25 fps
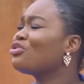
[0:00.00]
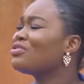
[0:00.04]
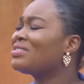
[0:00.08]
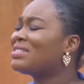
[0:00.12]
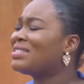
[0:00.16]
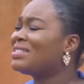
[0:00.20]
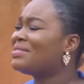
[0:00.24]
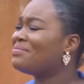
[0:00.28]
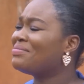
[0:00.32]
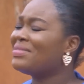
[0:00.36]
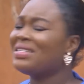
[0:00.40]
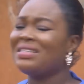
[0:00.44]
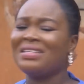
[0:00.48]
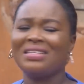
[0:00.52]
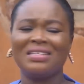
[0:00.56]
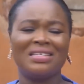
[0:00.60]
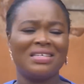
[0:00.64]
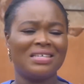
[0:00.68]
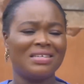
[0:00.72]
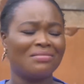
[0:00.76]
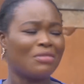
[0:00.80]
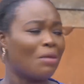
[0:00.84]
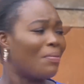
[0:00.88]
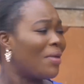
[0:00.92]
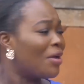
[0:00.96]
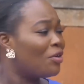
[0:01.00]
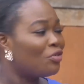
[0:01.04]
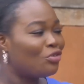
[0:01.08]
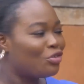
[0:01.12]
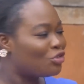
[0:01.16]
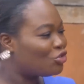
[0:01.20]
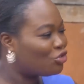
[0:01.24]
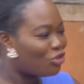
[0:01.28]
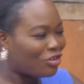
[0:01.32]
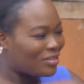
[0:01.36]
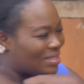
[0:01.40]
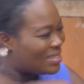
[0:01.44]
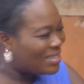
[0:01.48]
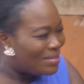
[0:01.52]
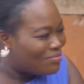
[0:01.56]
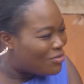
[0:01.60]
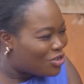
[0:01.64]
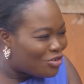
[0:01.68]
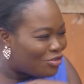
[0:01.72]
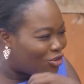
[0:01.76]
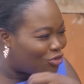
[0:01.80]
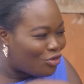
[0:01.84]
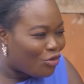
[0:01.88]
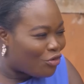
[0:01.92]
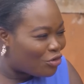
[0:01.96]
trust me. Mama, you don't trust me.
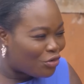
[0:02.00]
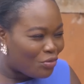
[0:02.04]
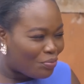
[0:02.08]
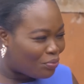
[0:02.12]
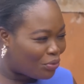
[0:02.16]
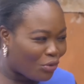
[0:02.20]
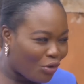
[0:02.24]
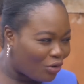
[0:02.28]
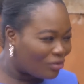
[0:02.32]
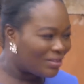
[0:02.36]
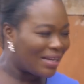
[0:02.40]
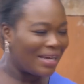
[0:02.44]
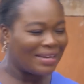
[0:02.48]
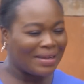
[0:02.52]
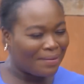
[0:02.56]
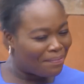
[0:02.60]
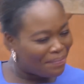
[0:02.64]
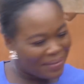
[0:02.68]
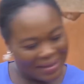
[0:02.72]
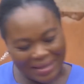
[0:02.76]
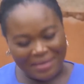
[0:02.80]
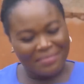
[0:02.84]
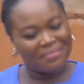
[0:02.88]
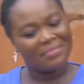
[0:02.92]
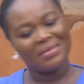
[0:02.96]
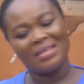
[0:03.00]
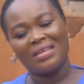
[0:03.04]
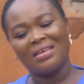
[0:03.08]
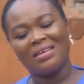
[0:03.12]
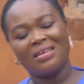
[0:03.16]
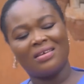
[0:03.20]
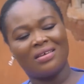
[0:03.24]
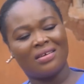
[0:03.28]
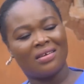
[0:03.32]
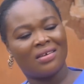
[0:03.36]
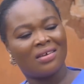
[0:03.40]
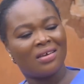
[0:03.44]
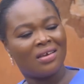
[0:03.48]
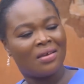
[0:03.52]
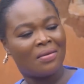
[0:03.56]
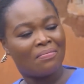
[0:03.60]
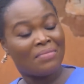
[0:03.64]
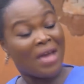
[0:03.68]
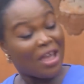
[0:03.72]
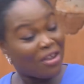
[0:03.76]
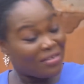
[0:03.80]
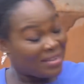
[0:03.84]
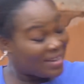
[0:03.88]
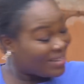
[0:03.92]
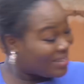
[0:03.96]
You don't know who you born. Now they pay me.
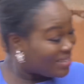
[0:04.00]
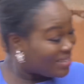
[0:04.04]
Me and you